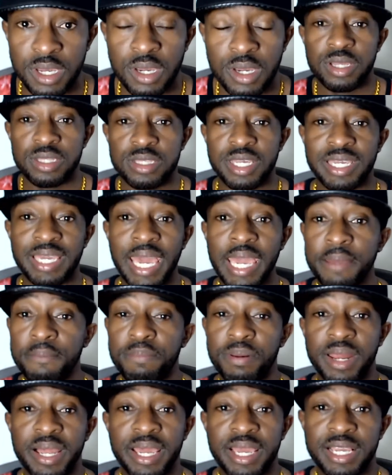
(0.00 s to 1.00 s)
The
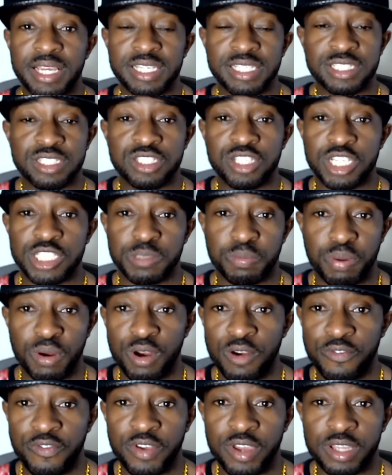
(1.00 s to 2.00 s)
gameplay is just
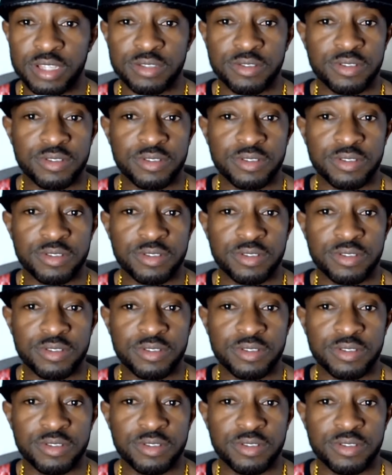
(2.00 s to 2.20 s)
perfect.